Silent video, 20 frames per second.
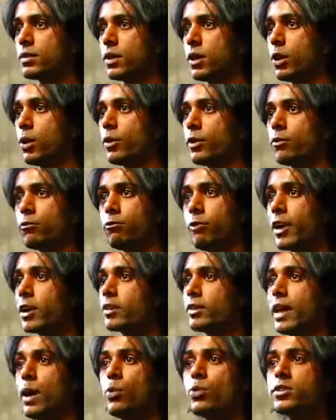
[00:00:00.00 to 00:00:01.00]
you know, the
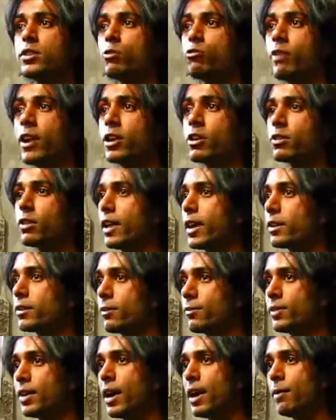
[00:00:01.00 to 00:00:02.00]
rec- that was the record
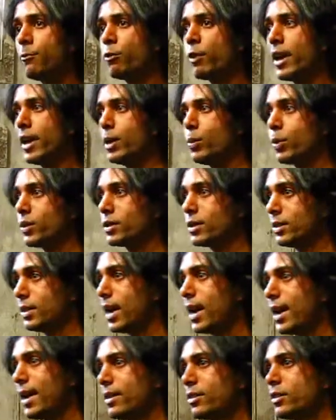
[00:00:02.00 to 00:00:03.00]
length of time for anyone to
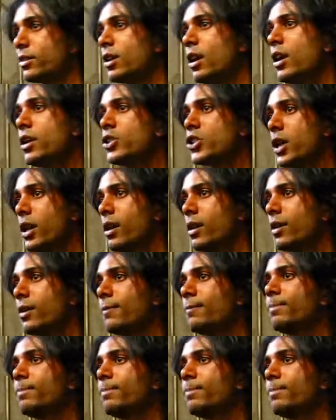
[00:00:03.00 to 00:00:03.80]
die at the Don Jail.